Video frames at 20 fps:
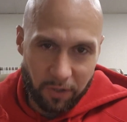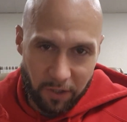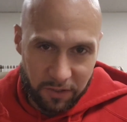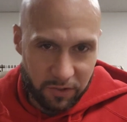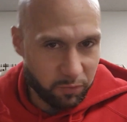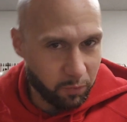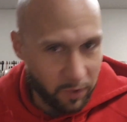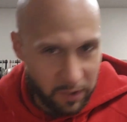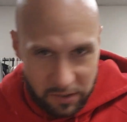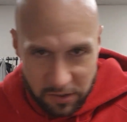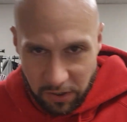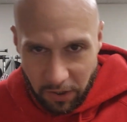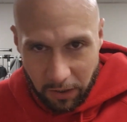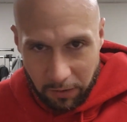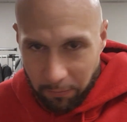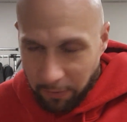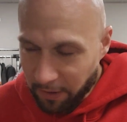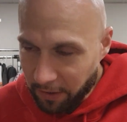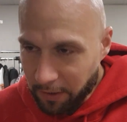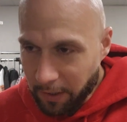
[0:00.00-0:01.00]
So I just wanted to
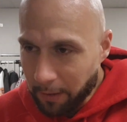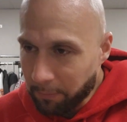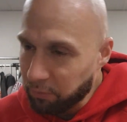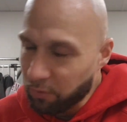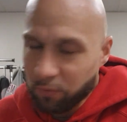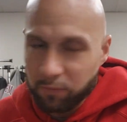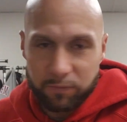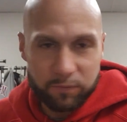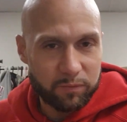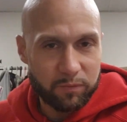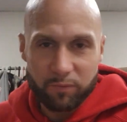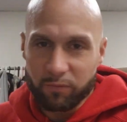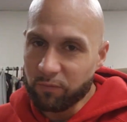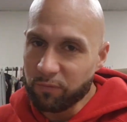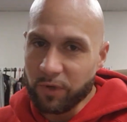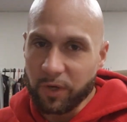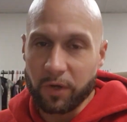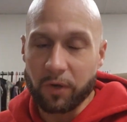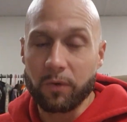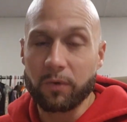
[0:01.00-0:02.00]
talk about a couple,
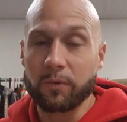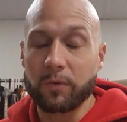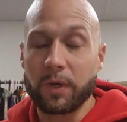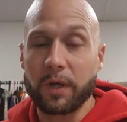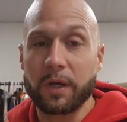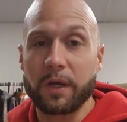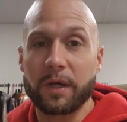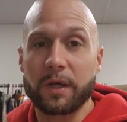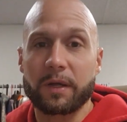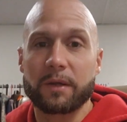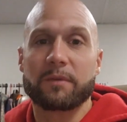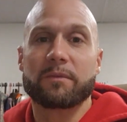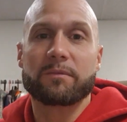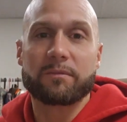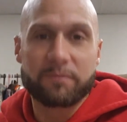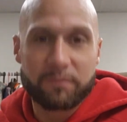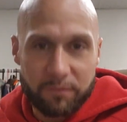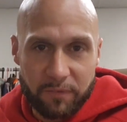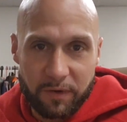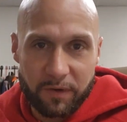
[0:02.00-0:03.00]
you know, uh,
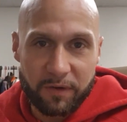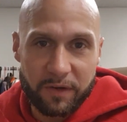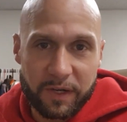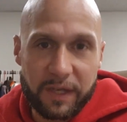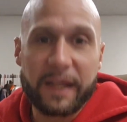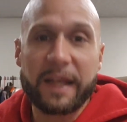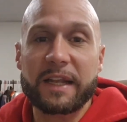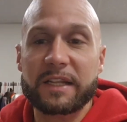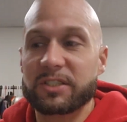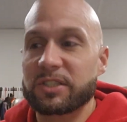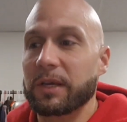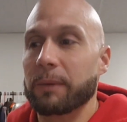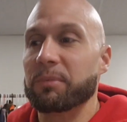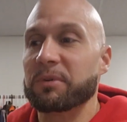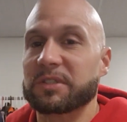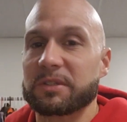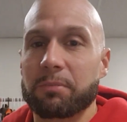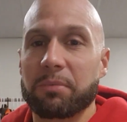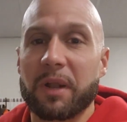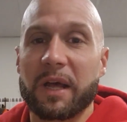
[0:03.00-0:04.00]
needed
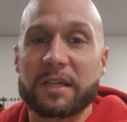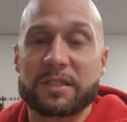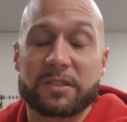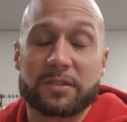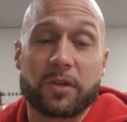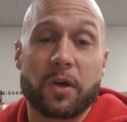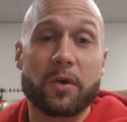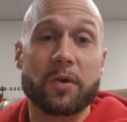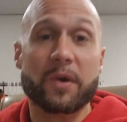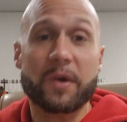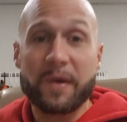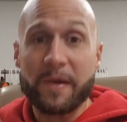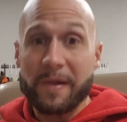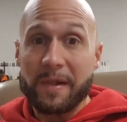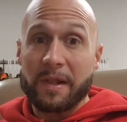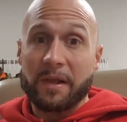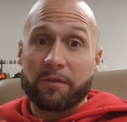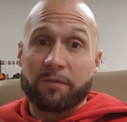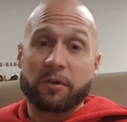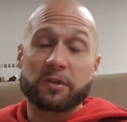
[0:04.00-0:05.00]
shipping supplies. So
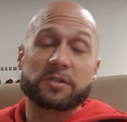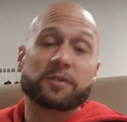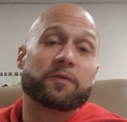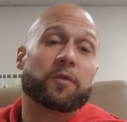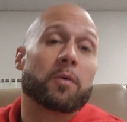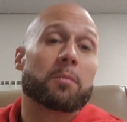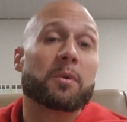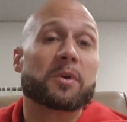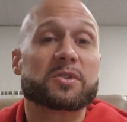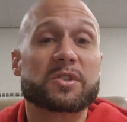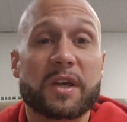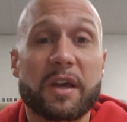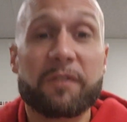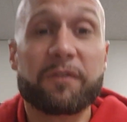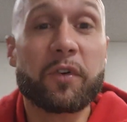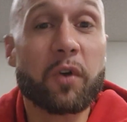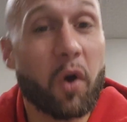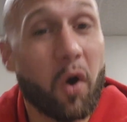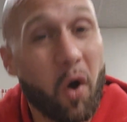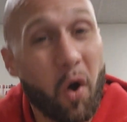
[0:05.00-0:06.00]
first and foremost,
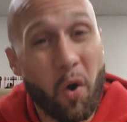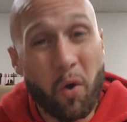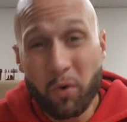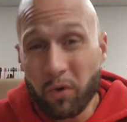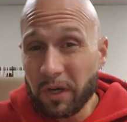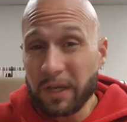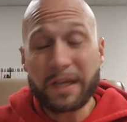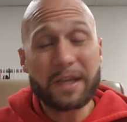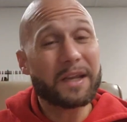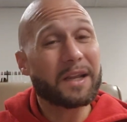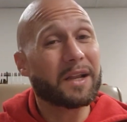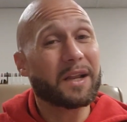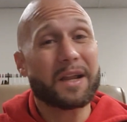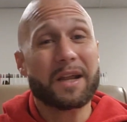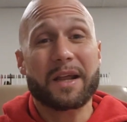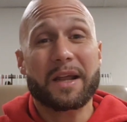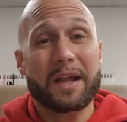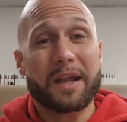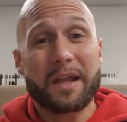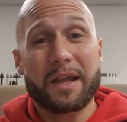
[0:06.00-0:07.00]
if you're only
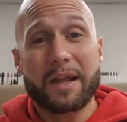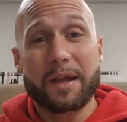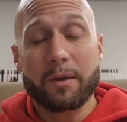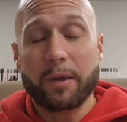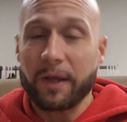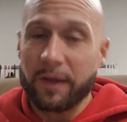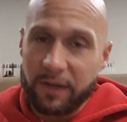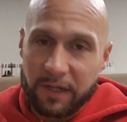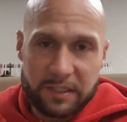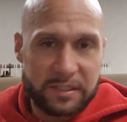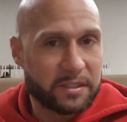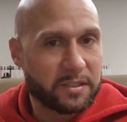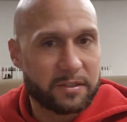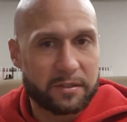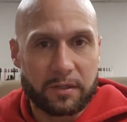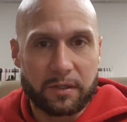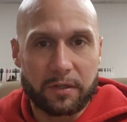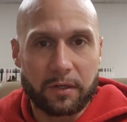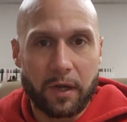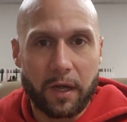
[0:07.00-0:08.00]
and this
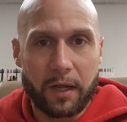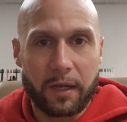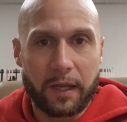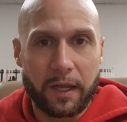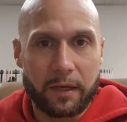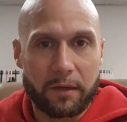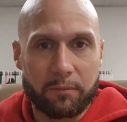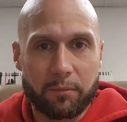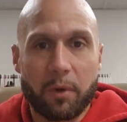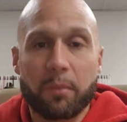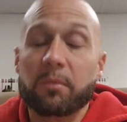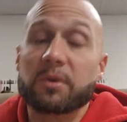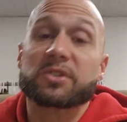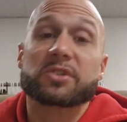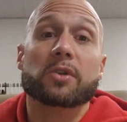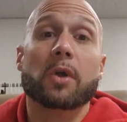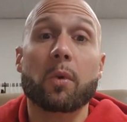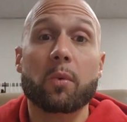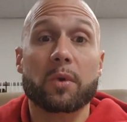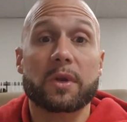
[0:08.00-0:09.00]
is uh, like
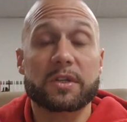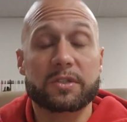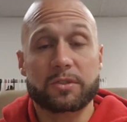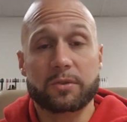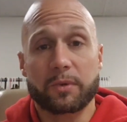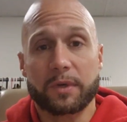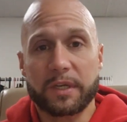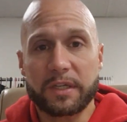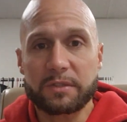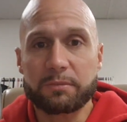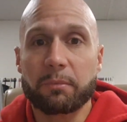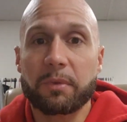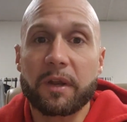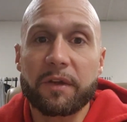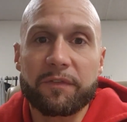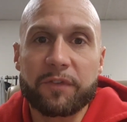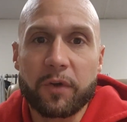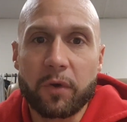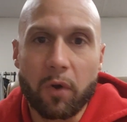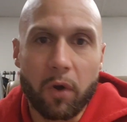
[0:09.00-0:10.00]
almost no one is doing this, but
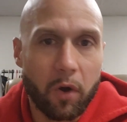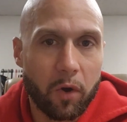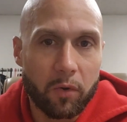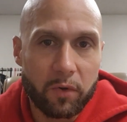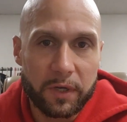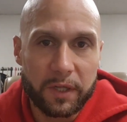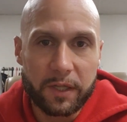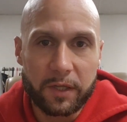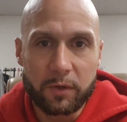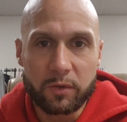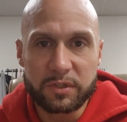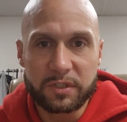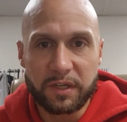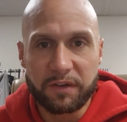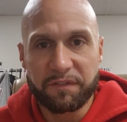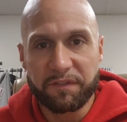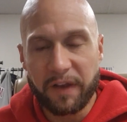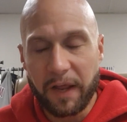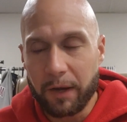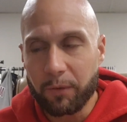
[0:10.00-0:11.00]
if you're only
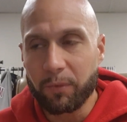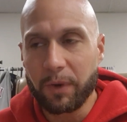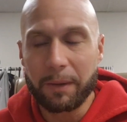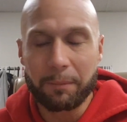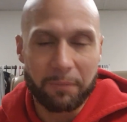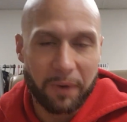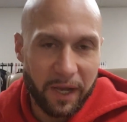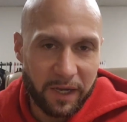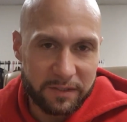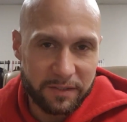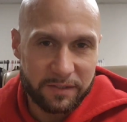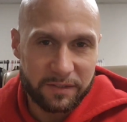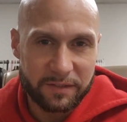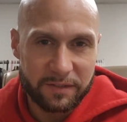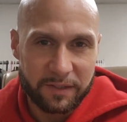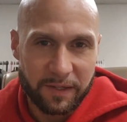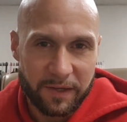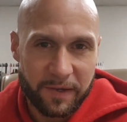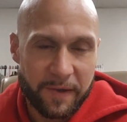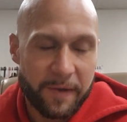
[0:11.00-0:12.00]
using flat rate
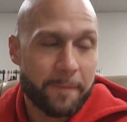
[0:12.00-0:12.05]
boxes,